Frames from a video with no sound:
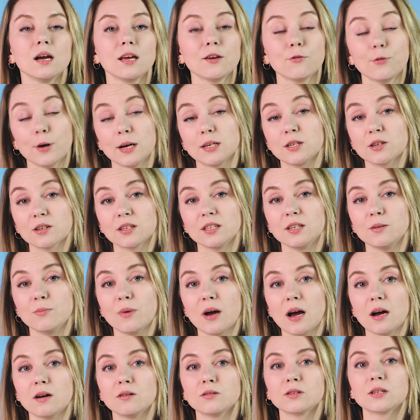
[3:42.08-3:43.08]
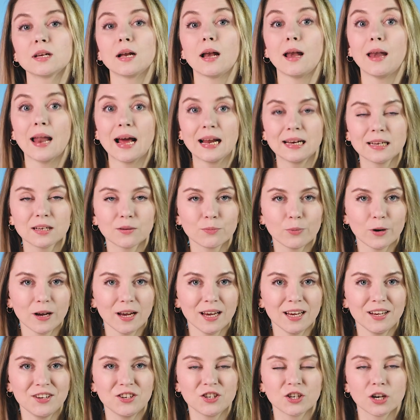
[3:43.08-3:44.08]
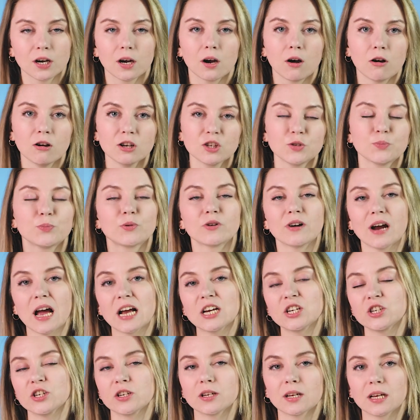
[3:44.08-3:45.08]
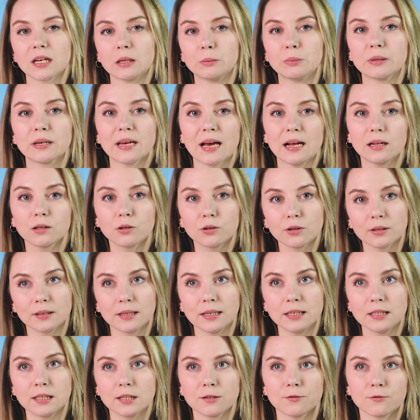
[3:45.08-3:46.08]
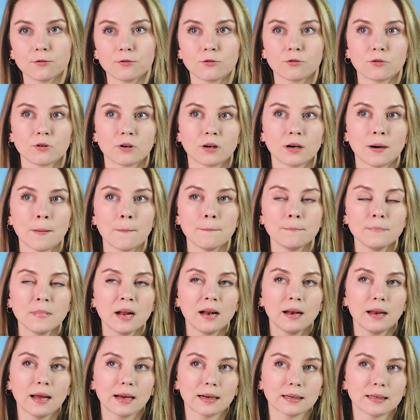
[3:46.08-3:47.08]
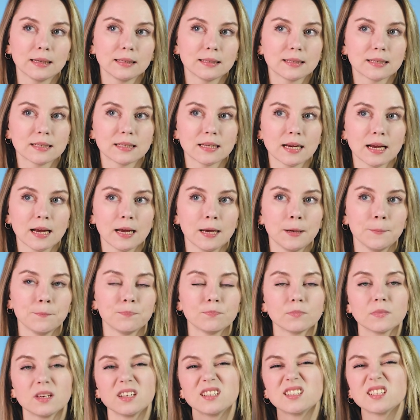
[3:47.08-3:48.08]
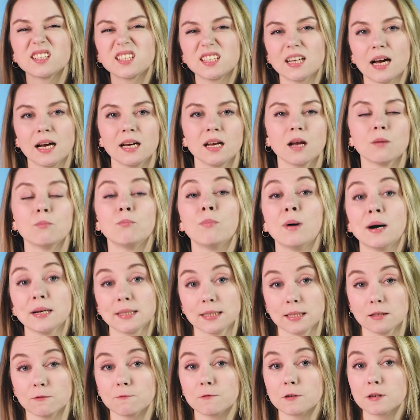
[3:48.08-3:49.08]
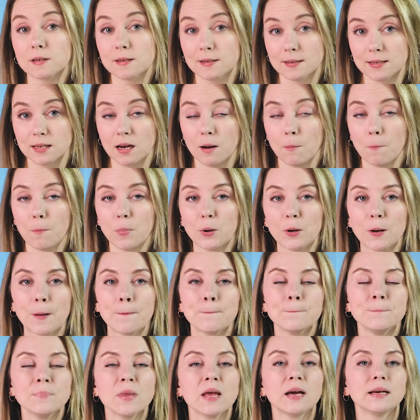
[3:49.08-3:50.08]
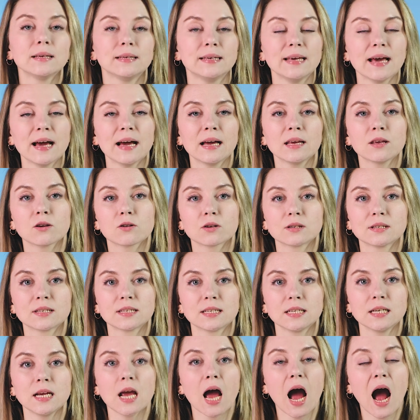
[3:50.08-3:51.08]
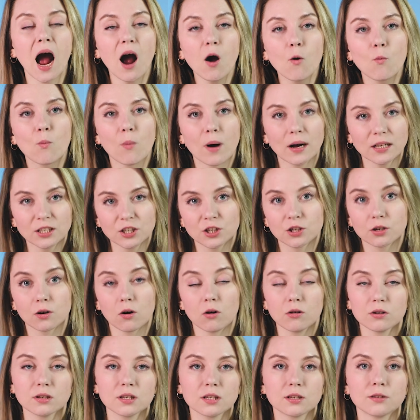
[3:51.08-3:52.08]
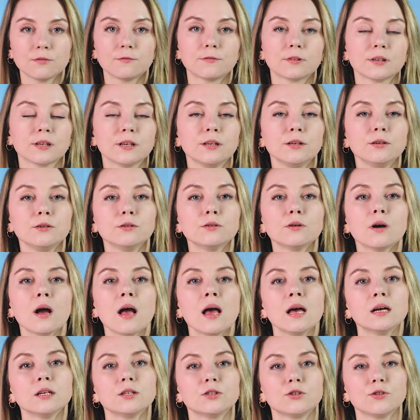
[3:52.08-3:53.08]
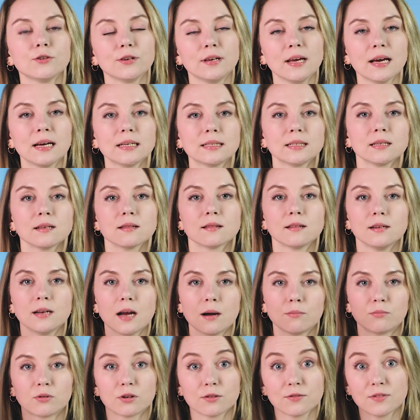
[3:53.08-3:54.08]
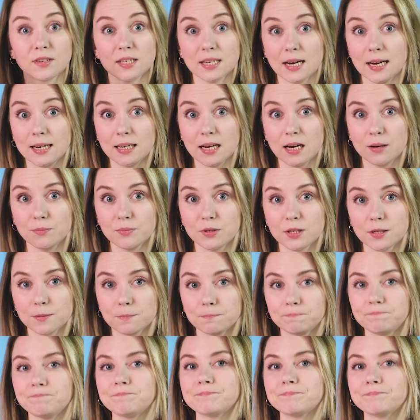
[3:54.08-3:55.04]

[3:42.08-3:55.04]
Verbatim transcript: If we're talking about landing page, cost per action can be calculated for, like, let's say, sign up button, for example. Yeah, you can see how much it costs for you to get the number of signups.